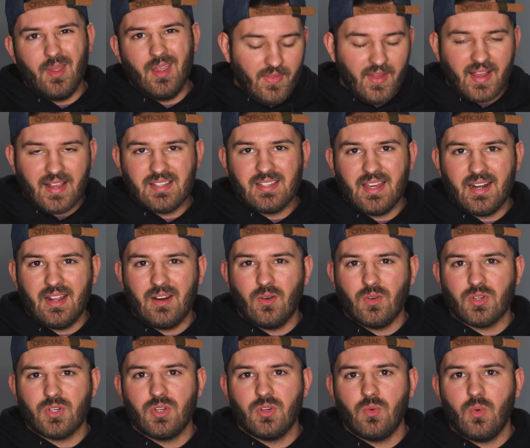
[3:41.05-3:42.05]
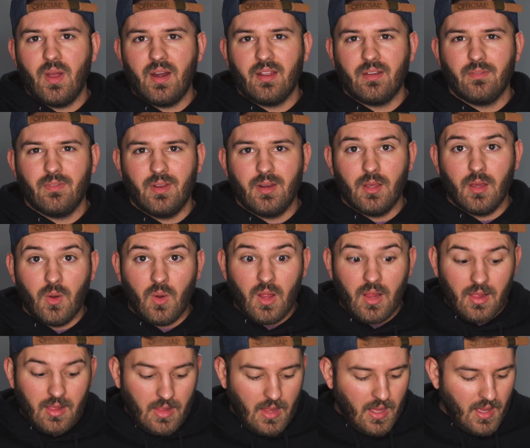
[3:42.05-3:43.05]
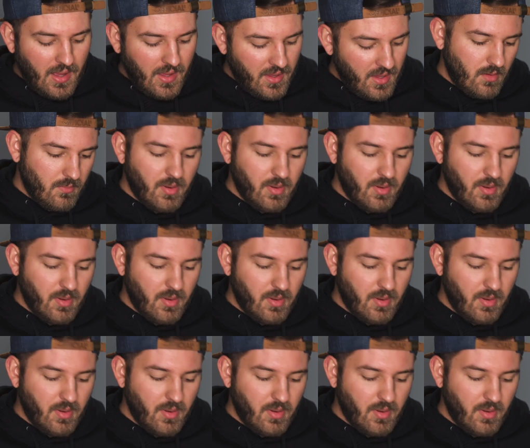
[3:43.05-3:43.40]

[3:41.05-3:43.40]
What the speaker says: And like I said, I don't shoot wedding video a lot,